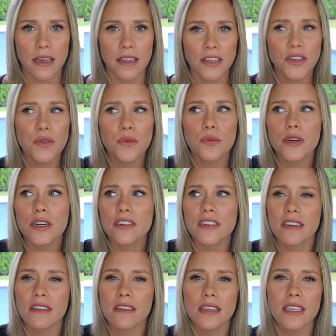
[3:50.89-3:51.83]
and then you work
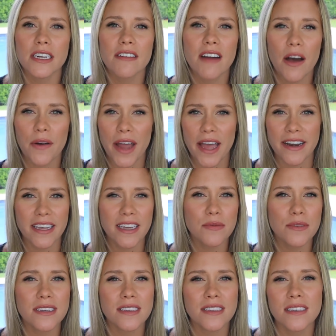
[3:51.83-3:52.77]
to clear out any
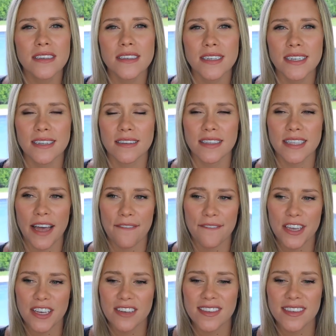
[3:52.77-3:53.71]
resistance that
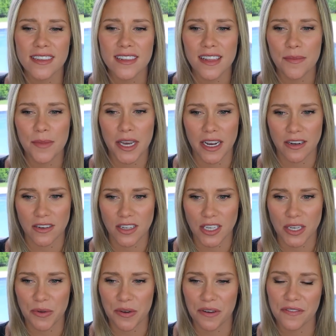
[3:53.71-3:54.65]
feels limiting
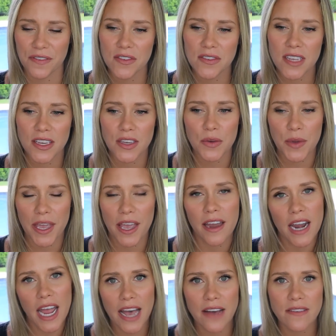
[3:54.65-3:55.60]
to you or feels like you
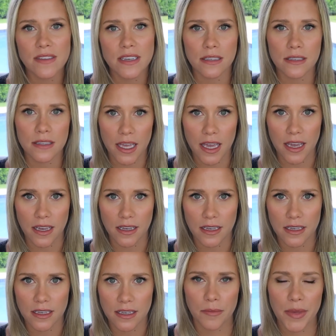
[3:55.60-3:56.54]
can't have this thing.